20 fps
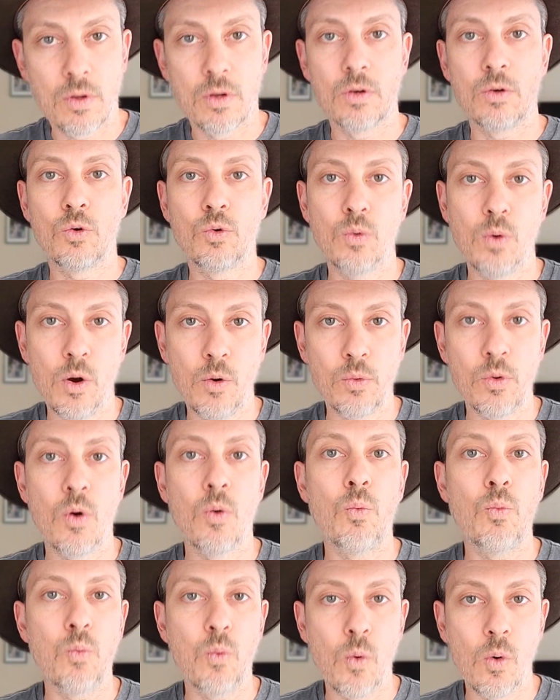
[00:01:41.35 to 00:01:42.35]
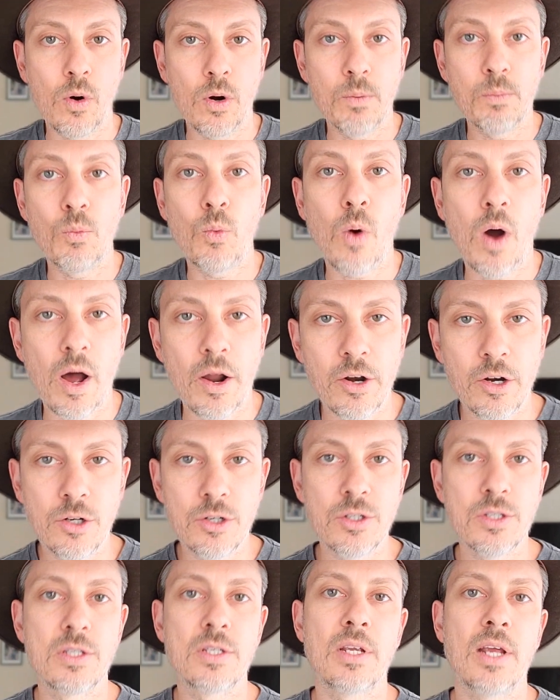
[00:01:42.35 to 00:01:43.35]
quote, warm
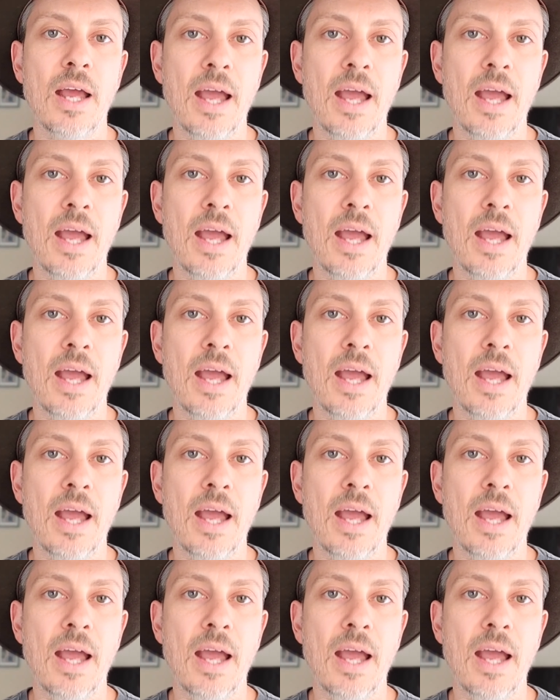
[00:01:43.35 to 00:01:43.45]
waters